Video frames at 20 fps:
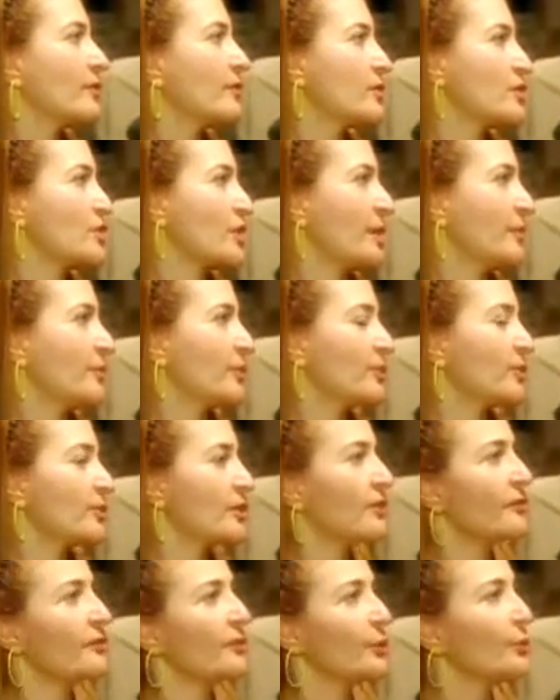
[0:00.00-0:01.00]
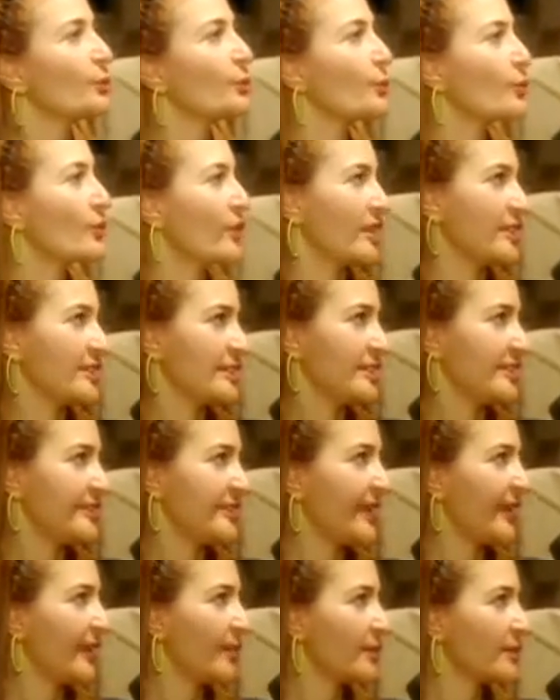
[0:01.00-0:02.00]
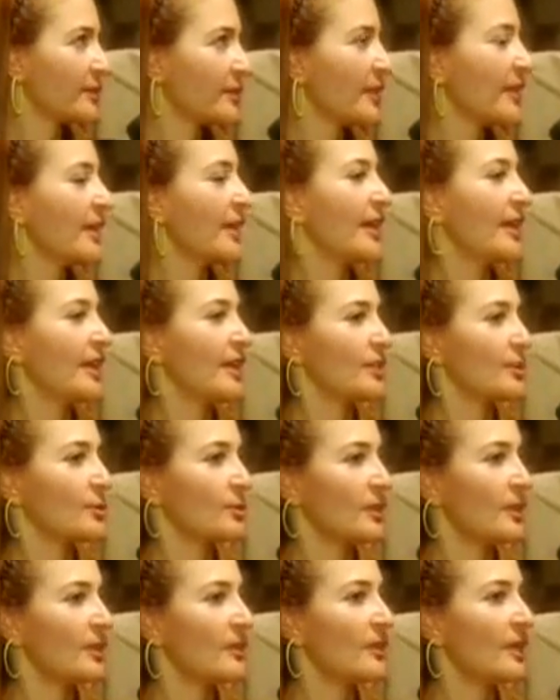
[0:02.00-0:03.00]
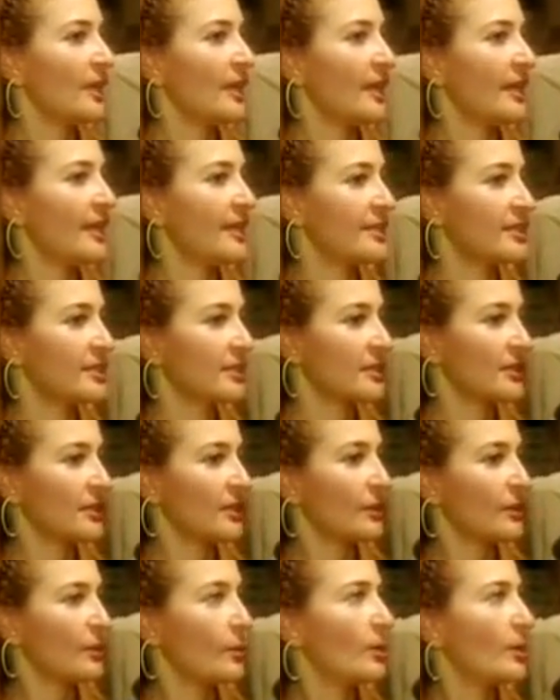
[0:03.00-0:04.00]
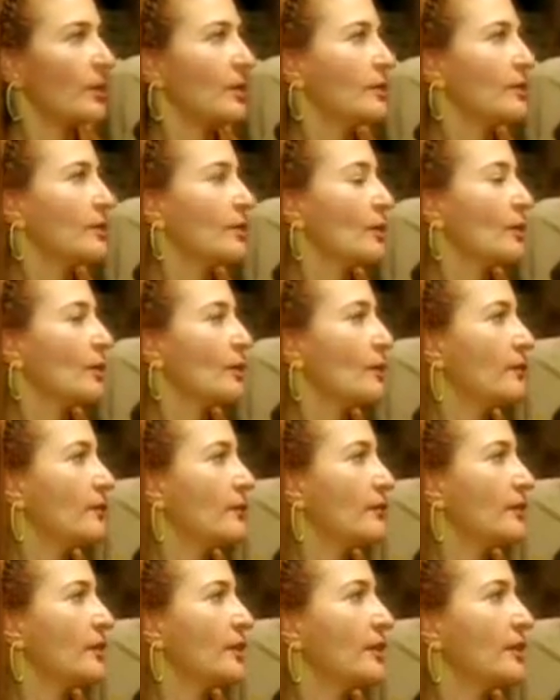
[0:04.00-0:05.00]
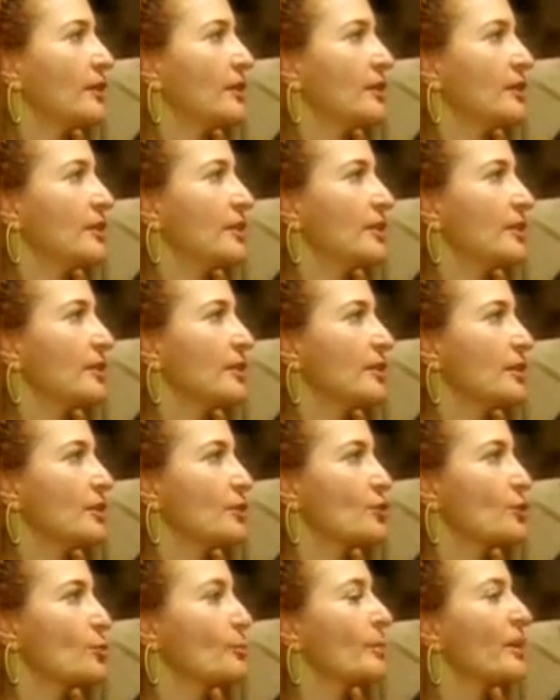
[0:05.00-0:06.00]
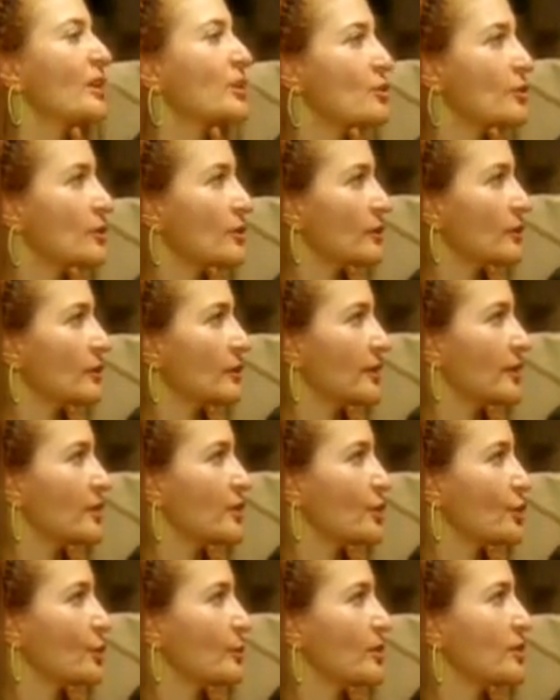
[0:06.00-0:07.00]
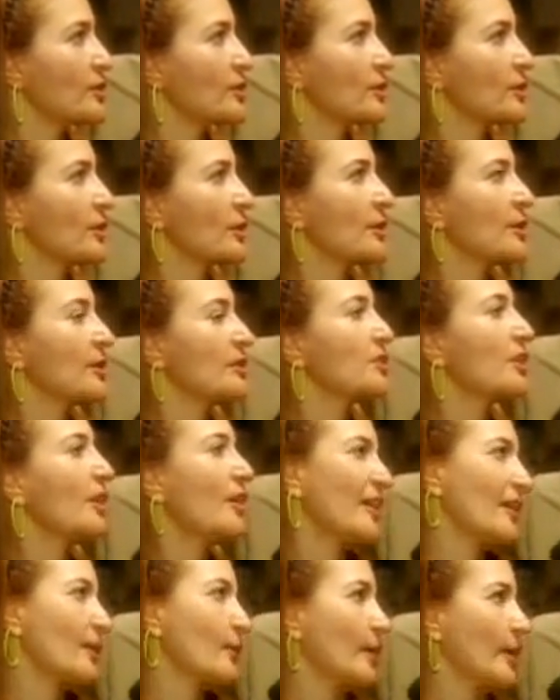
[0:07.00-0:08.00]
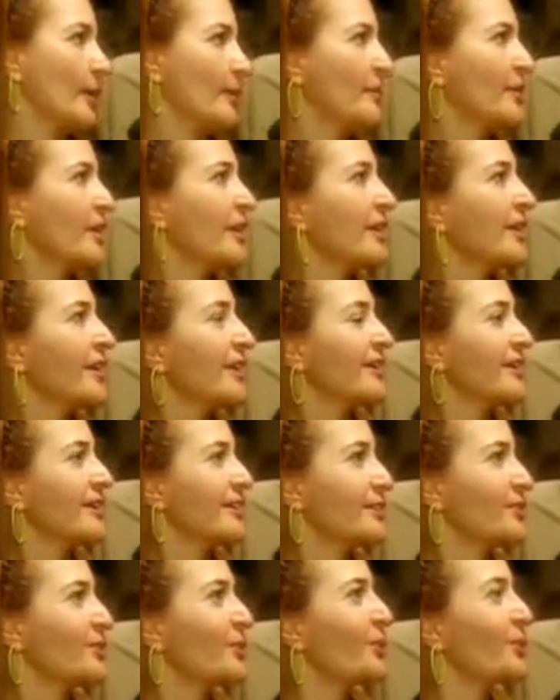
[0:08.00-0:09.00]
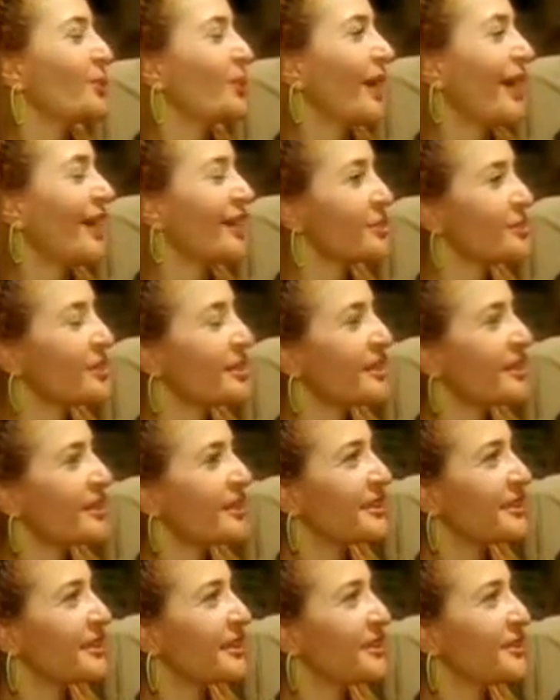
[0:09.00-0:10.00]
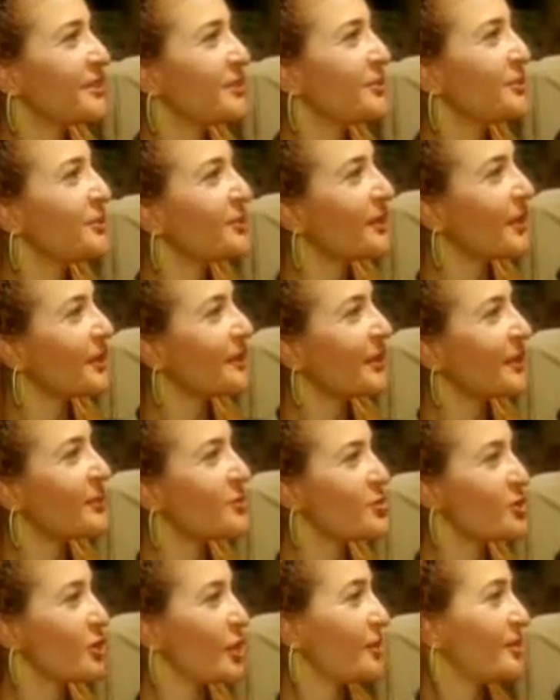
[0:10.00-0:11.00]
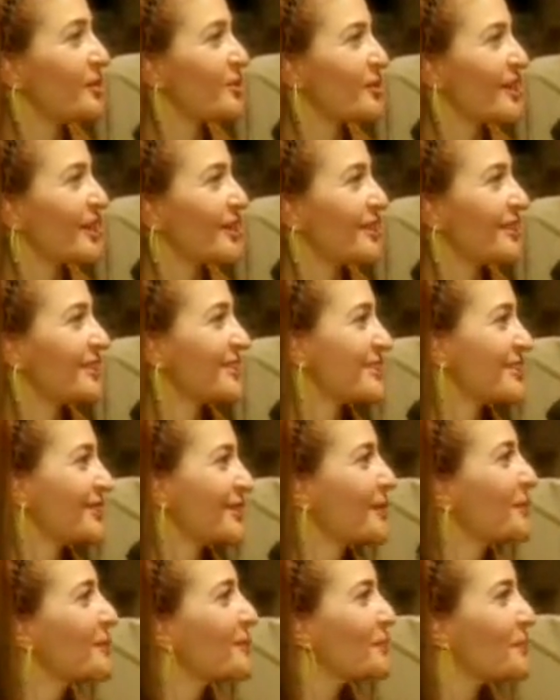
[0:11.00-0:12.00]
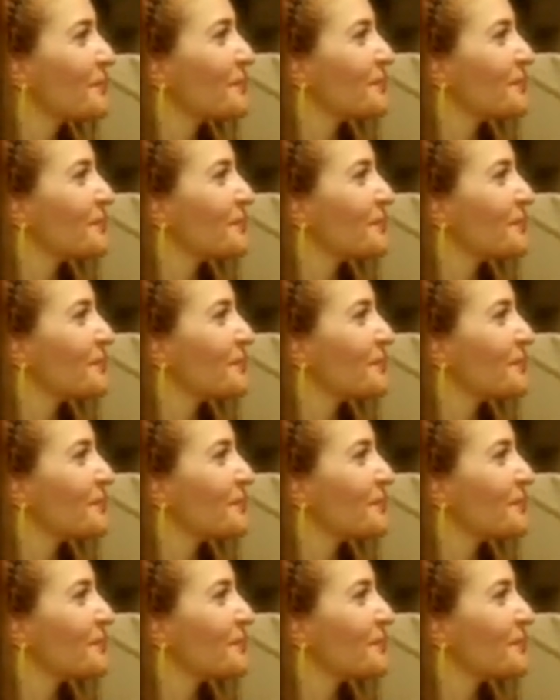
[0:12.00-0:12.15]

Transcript: of the chapels of the north and the south, as well as one of the geometrical instruments, the diagram. So actually they knew about geometry at that time?